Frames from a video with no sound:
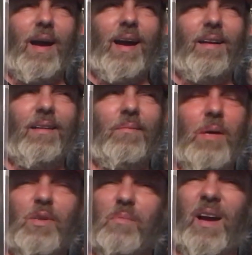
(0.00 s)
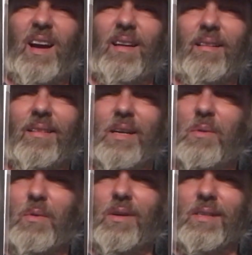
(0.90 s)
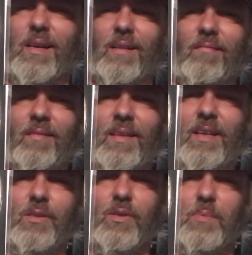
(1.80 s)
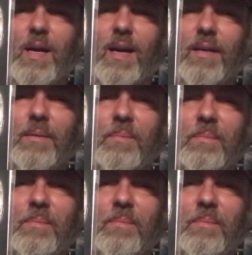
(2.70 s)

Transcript: back. Might be his back. Can't remember where it's at. I think it's on his back.